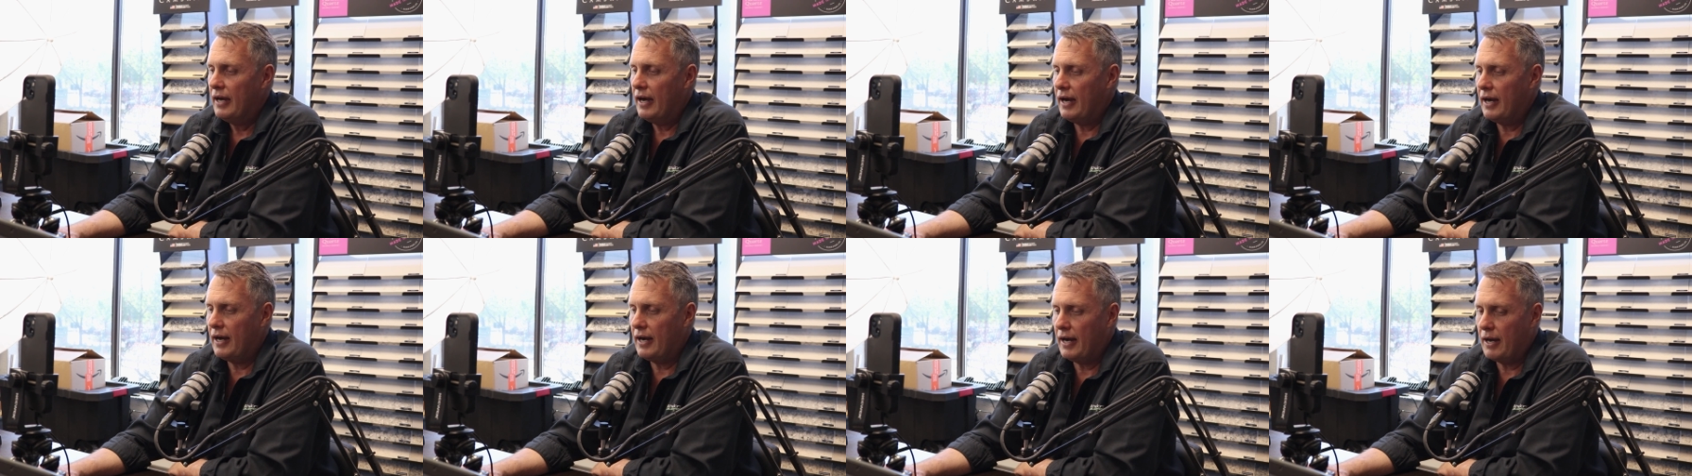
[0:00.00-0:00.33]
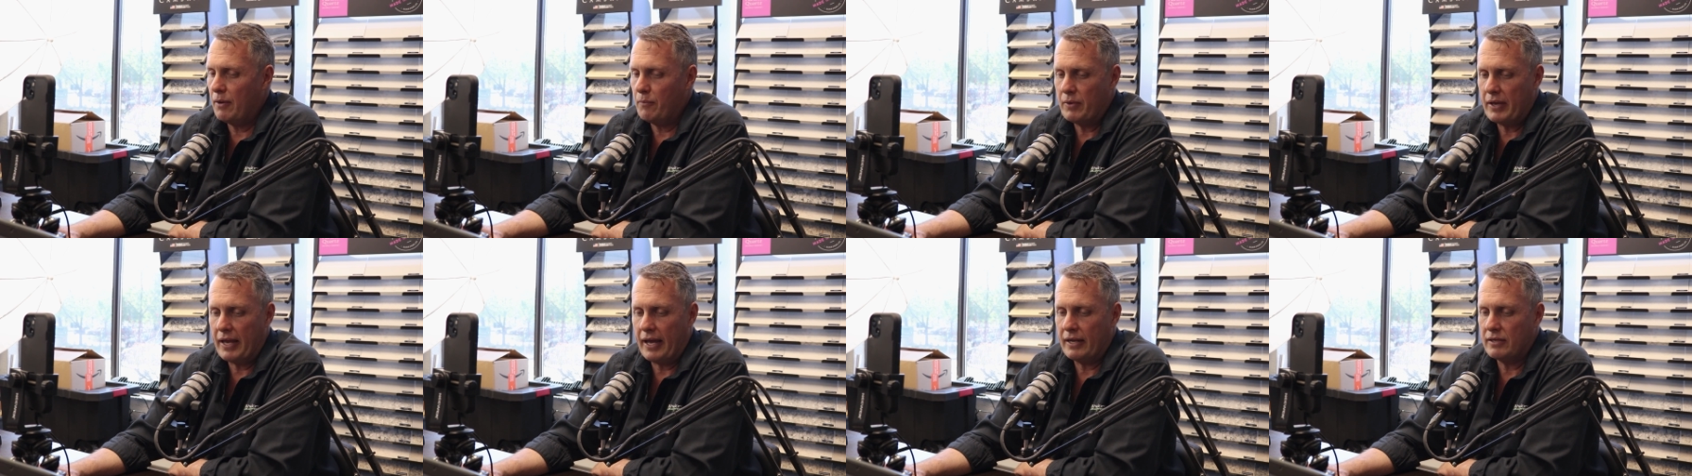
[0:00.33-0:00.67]
Uh,
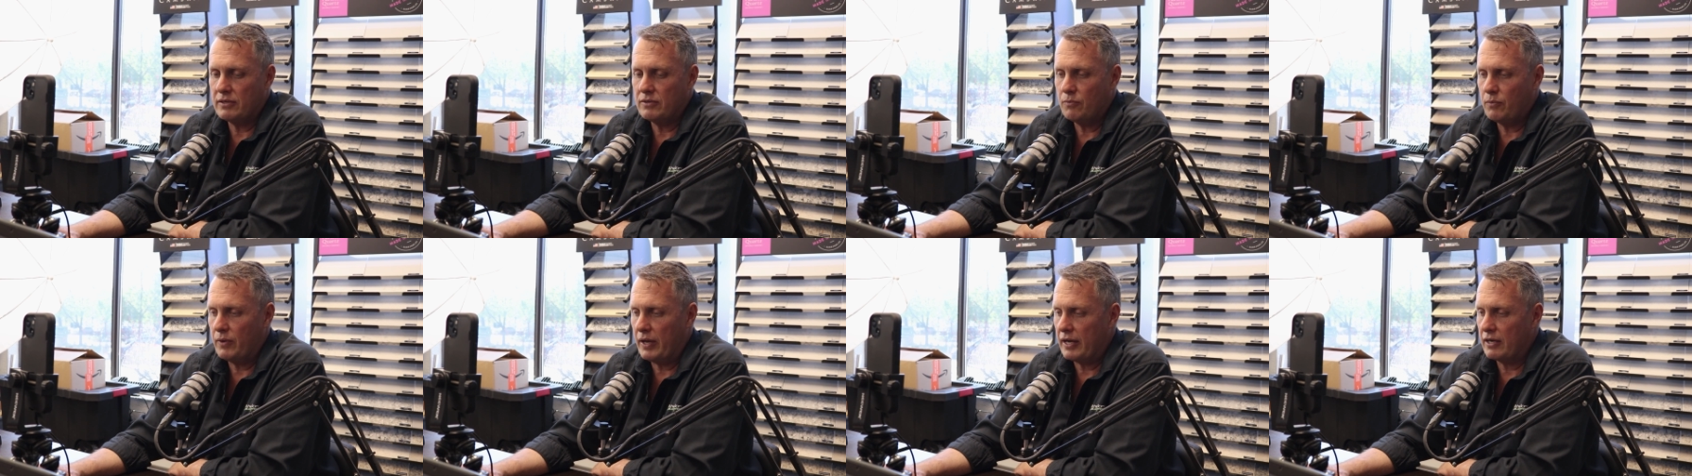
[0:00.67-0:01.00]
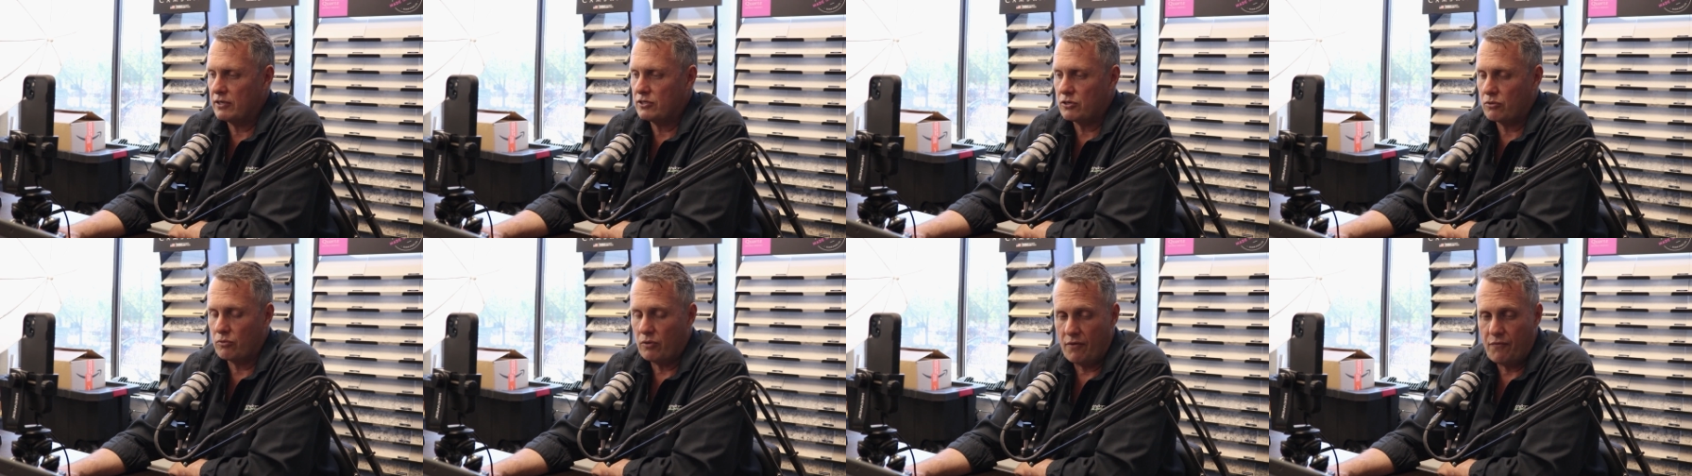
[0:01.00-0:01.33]
and we had we
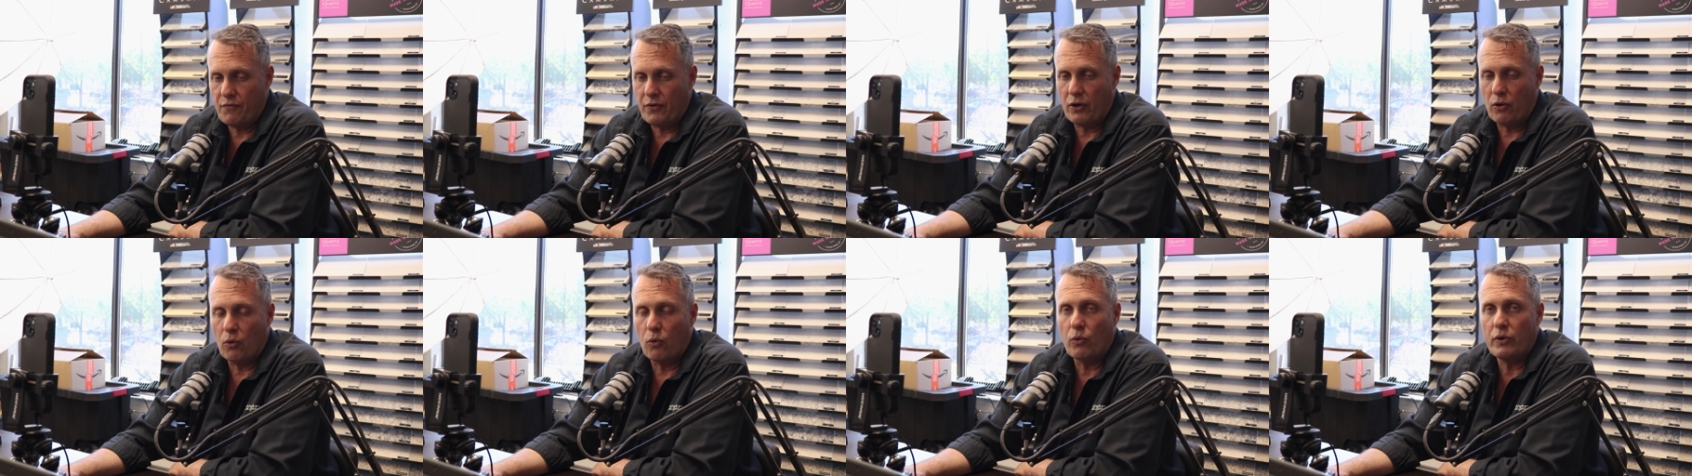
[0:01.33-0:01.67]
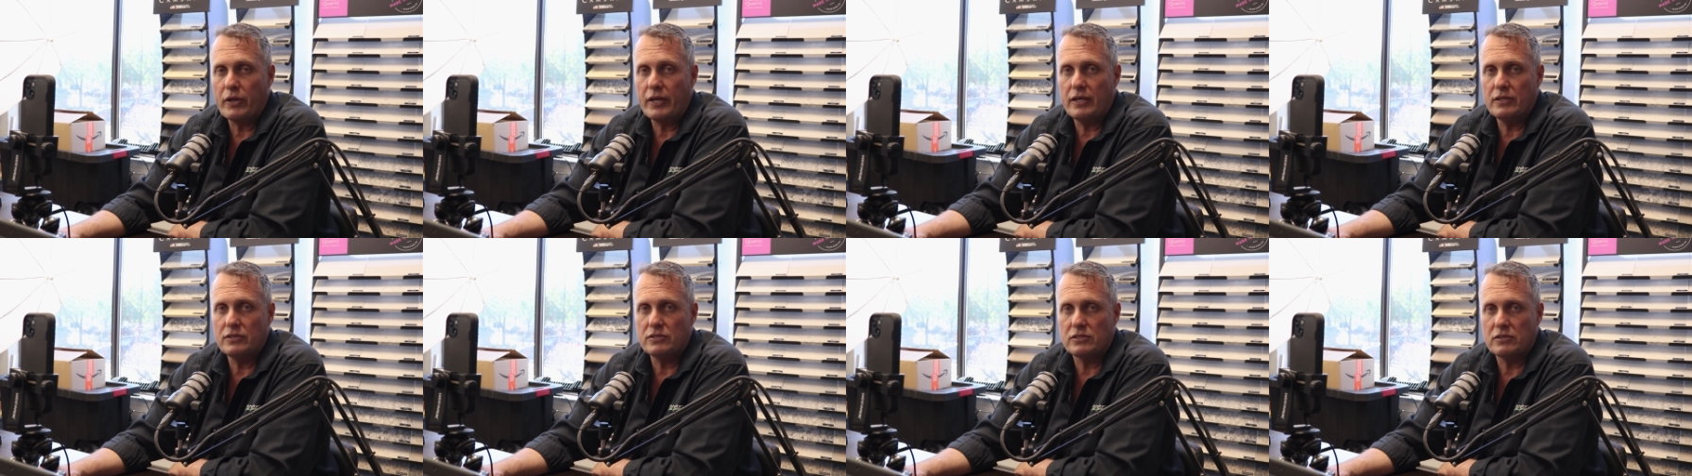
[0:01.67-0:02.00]
had a terrific
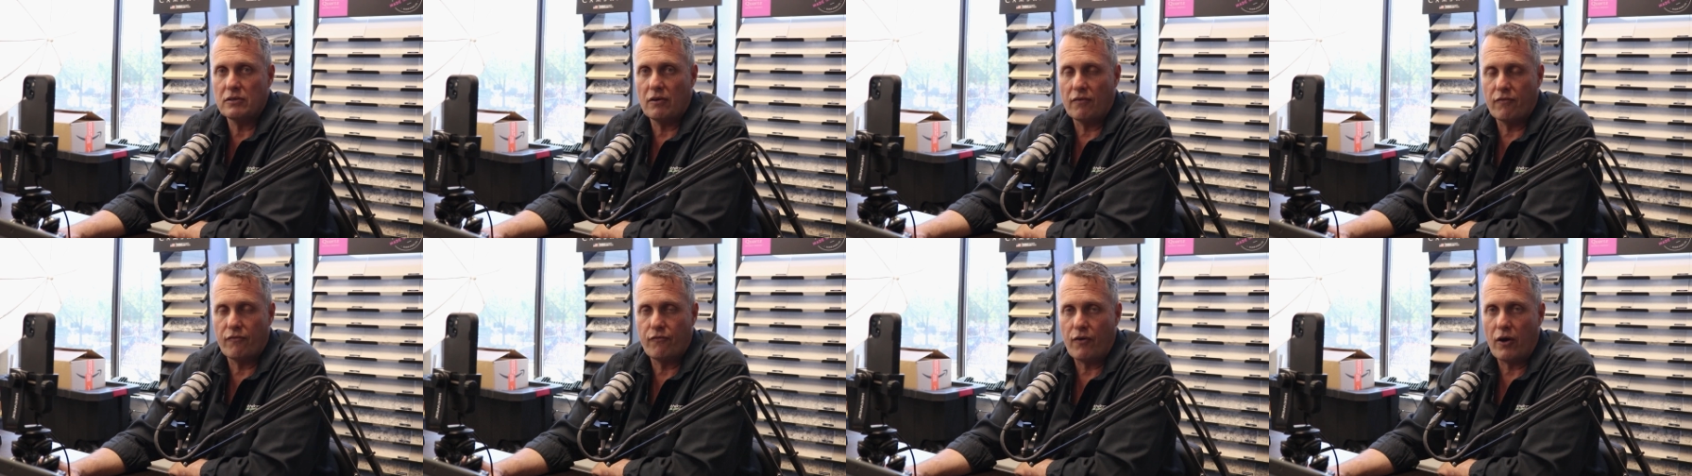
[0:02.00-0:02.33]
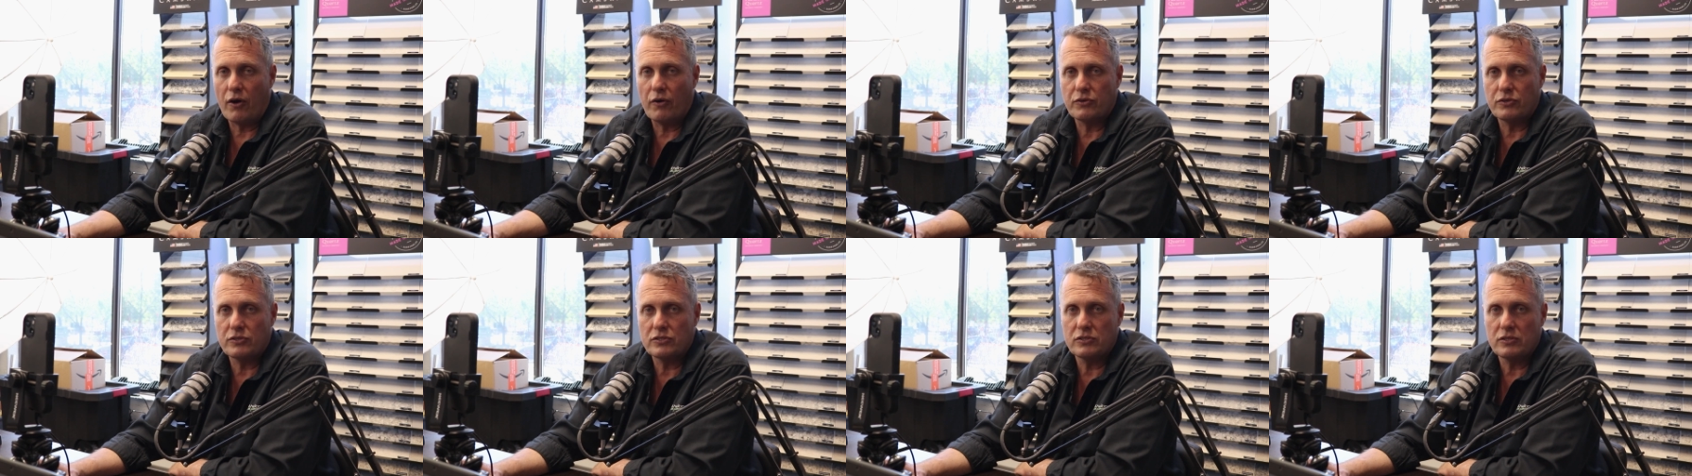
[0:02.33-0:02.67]
audience of
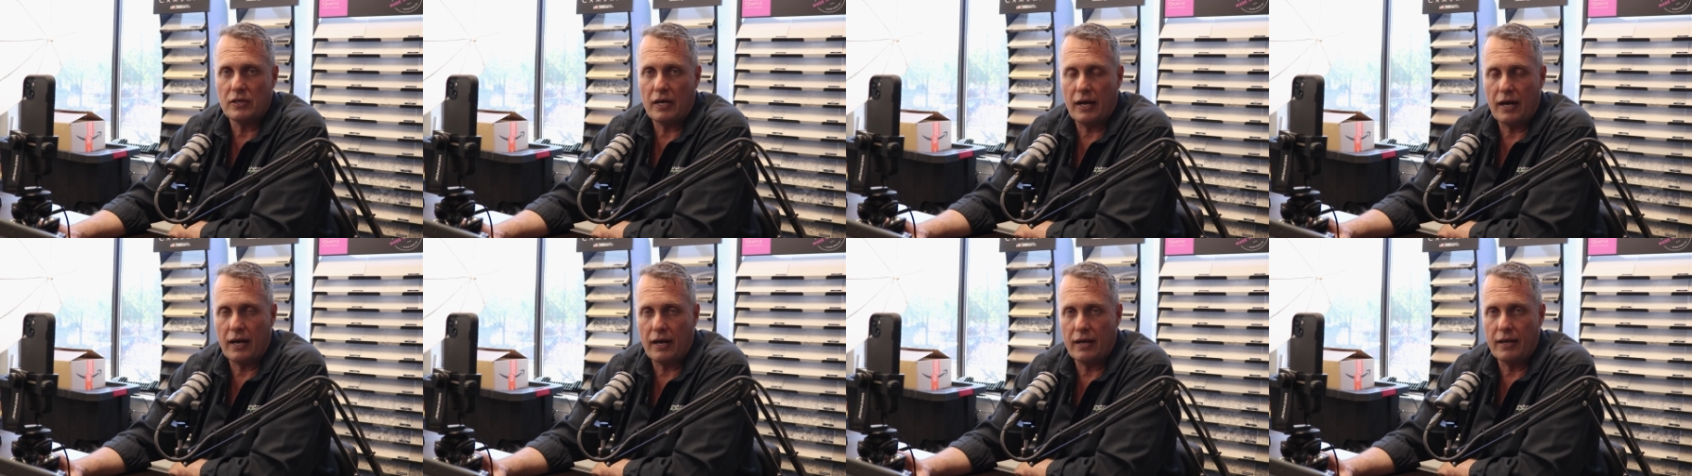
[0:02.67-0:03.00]
folks